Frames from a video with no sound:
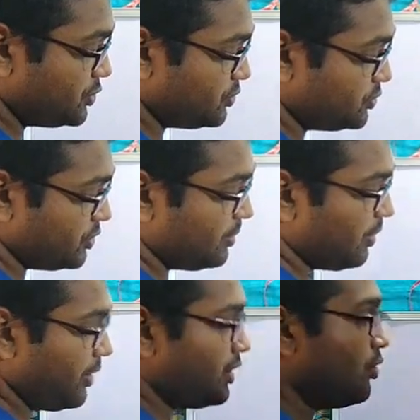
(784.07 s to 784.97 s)
to two to the
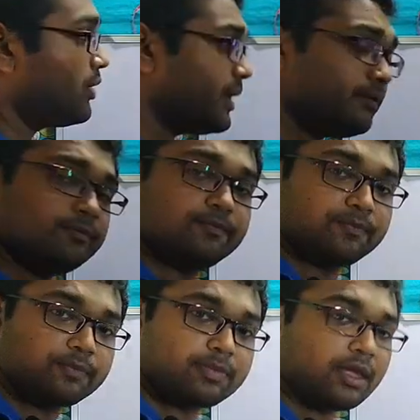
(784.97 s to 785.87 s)
power n, okay?
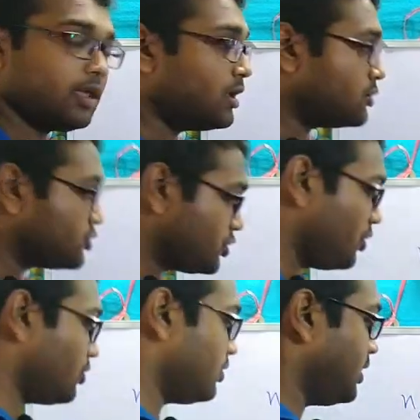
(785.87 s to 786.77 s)

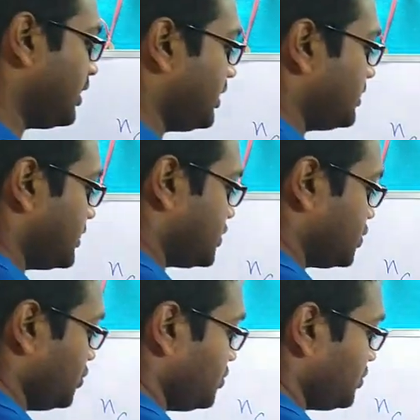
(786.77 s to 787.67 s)
So,
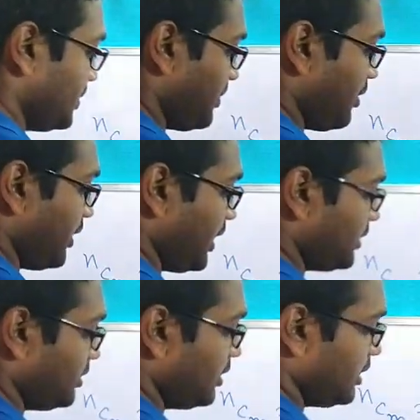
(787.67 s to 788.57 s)
this two to the power
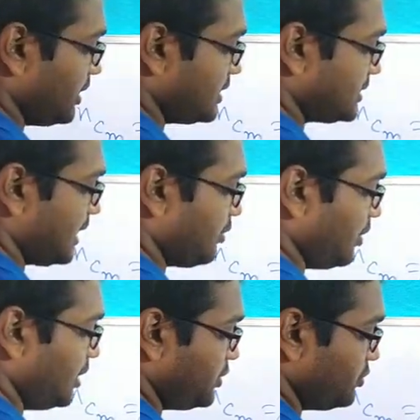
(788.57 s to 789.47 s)
n is
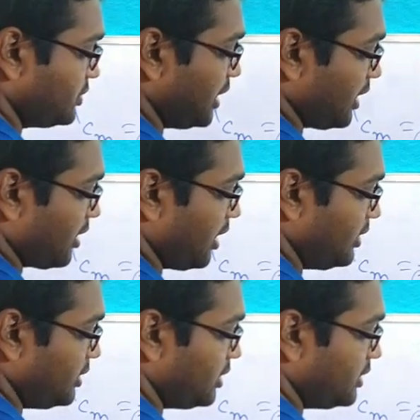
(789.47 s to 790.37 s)
equal to the
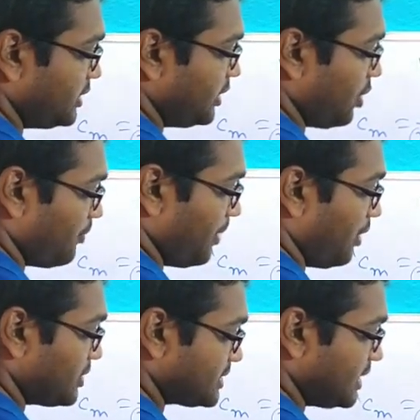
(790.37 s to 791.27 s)
cardinality of
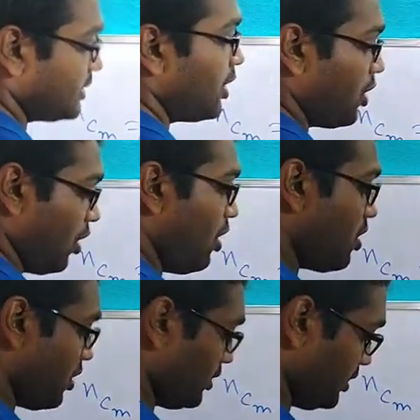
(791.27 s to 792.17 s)
power set,
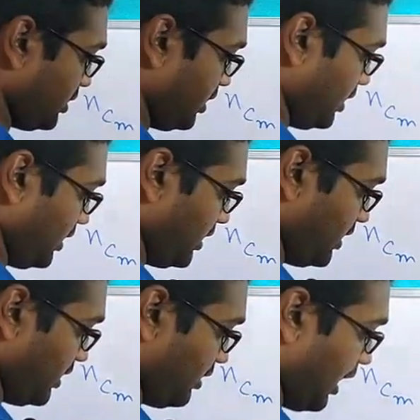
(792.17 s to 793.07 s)
or
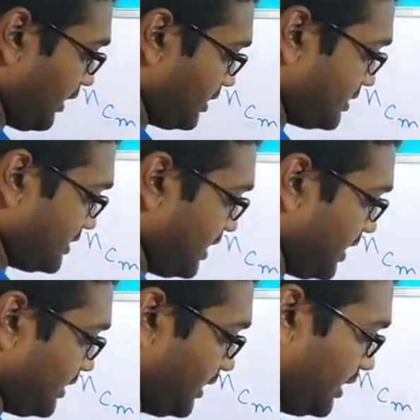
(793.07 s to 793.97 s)
I can
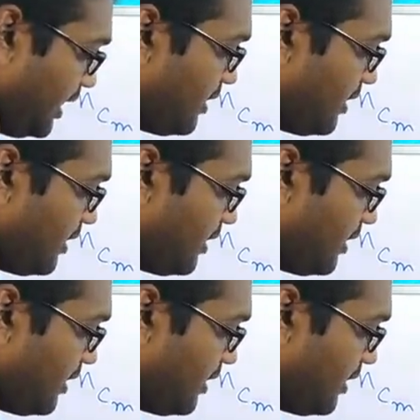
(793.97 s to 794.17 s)
say that